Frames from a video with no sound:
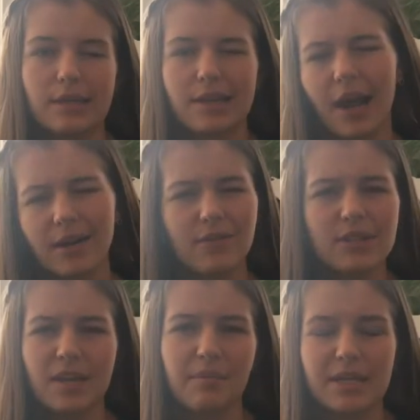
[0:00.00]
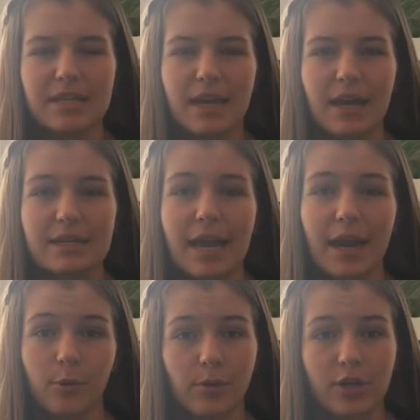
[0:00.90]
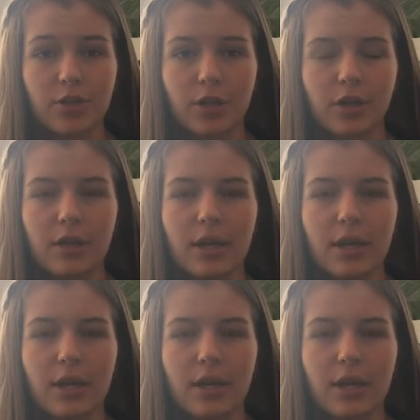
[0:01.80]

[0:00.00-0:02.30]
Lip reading: is kind of the same idea as air pressure,